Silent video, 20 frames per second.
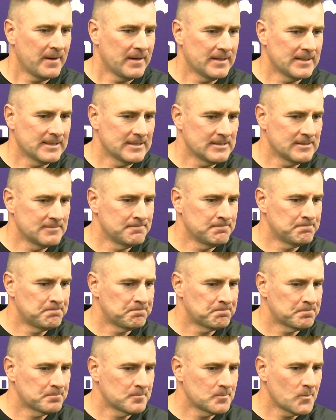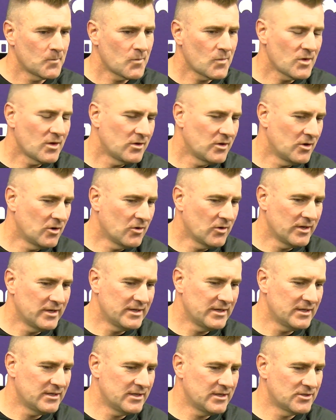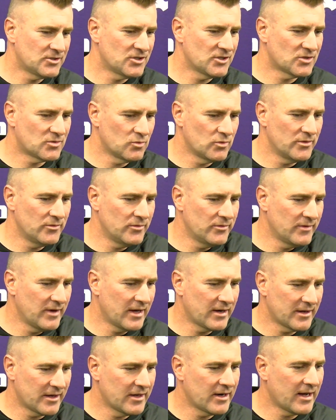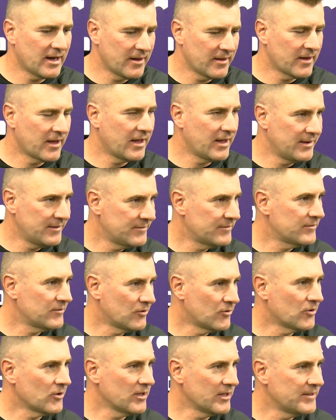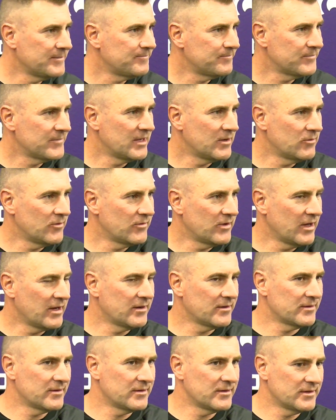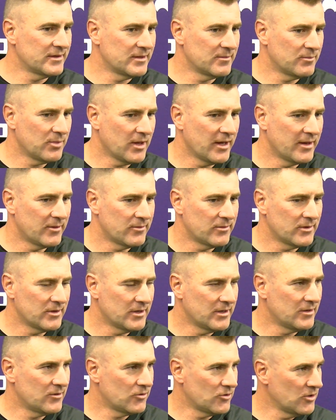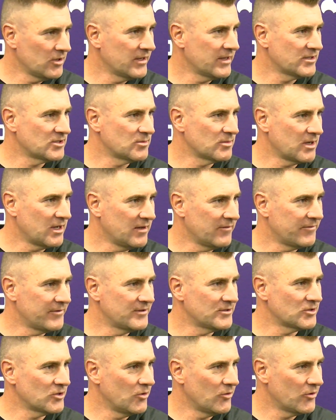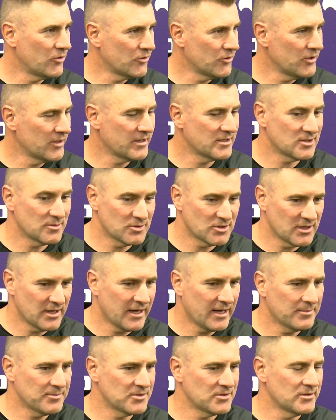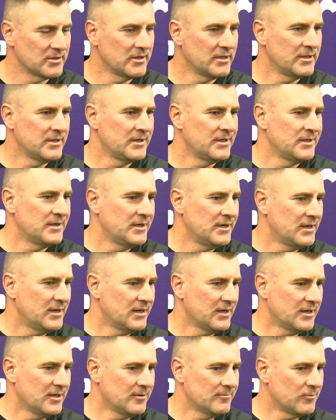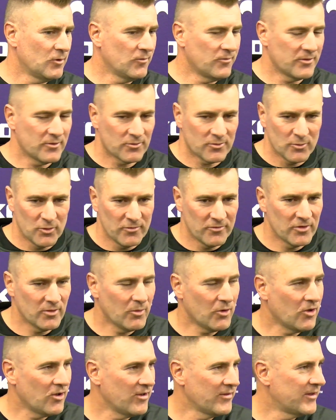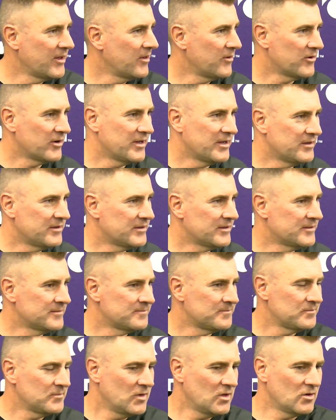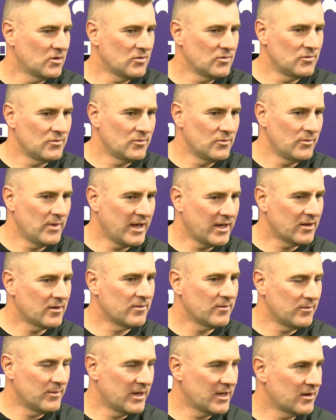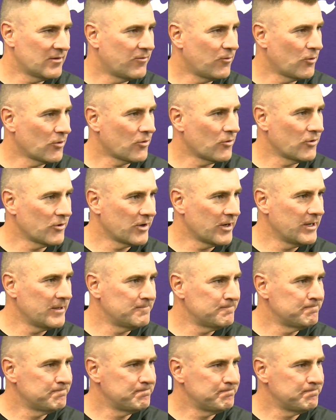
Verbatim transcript: um, you know, it, it's just we, have got to get out of the gate early and we've got to get playing uh, early, get some confidence going early, get some stops um, hopefully we're moving the ball on the other end and you know make it a make it a four quarter game.